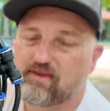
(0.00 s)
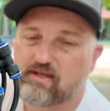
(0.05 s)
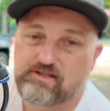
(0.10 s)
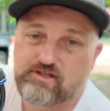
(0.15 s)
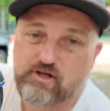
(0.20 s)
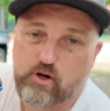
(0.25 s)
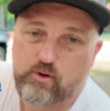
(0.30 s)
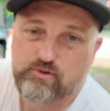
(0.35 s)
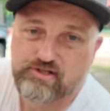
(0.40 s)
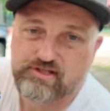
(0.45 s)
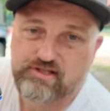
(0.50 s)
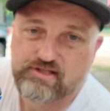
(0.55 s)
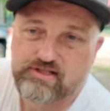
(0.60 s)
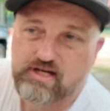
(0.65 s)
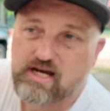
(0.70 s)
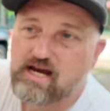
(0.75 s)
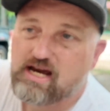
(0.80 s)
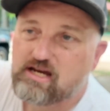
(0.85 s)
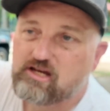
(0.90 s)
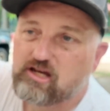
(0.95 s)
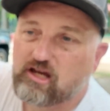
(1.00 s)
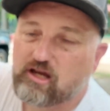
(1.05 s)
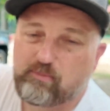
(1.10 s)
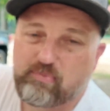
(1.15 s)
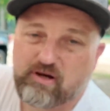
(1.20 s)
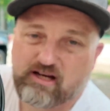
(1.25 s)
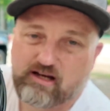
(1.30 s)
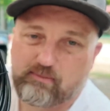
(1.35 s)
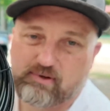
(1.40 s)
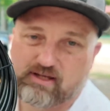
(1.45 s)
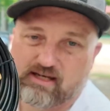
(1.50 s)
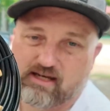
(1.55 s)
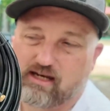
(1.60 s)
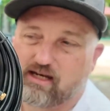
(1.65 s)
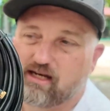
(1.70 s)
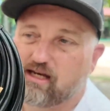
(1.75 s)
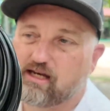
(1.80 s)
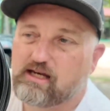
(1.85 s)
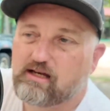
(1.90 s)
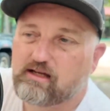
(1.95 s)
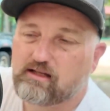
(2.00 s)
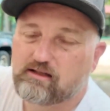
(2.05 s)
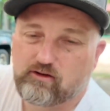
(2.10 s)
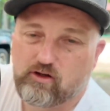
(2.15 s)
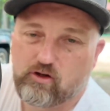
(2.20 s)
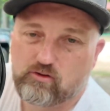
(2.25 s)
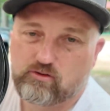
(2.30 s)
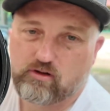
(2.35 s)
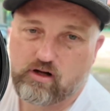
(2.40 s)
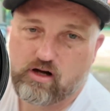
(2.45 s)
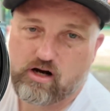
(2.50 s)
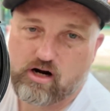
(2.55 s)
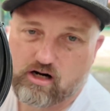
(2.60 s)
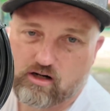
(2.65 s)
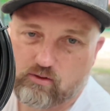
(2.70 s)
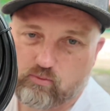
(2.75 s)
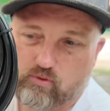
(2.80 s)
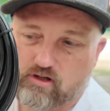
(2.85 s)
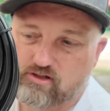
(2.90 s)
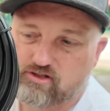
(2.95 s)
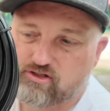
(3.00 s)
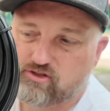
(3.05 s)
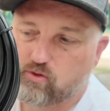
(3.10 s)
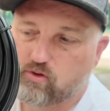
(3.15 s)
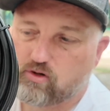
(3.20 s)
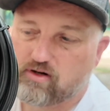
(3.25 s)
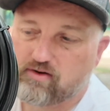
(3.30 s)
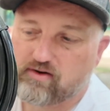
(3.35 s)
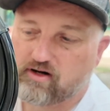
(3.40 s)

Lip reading: these hoses you can pick up in any local hardware store.